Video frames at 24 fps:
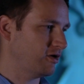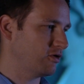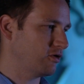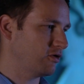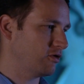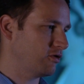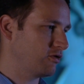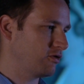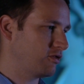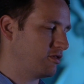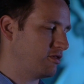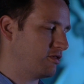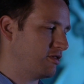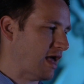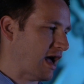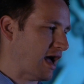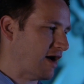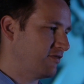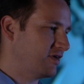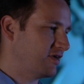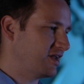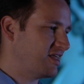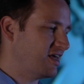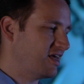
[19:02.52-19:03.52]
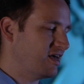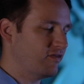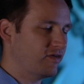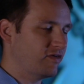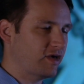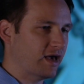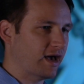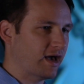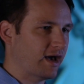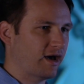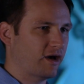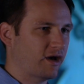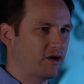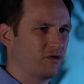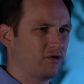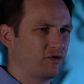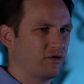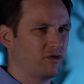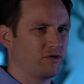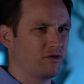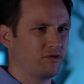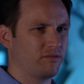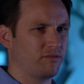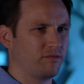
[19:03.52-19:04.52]
or having a TV ad
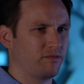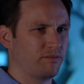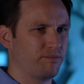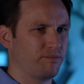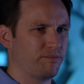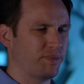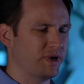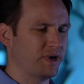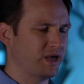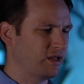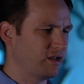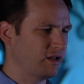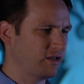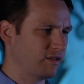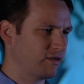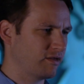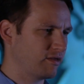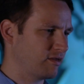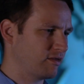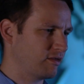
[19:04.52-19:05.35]
or being